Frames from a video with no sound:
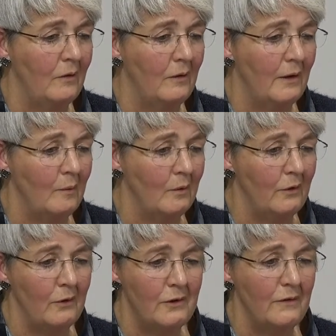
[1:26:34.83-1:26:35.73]
they will
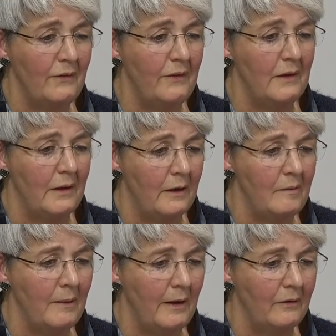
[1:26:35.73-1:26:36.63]
not have seen an
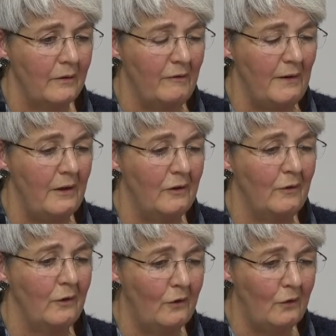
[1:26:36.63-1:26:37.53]
unmasked face
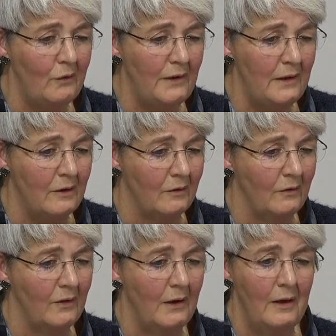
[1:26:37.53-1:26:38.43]
for 2
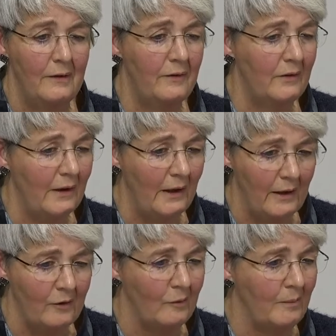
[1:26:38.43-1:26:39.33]
years. This
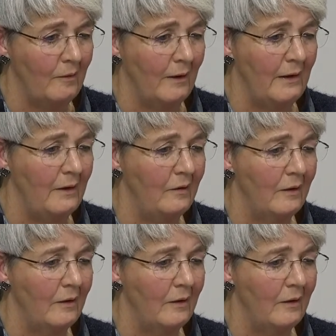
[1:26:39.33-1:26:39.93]
cannot be right.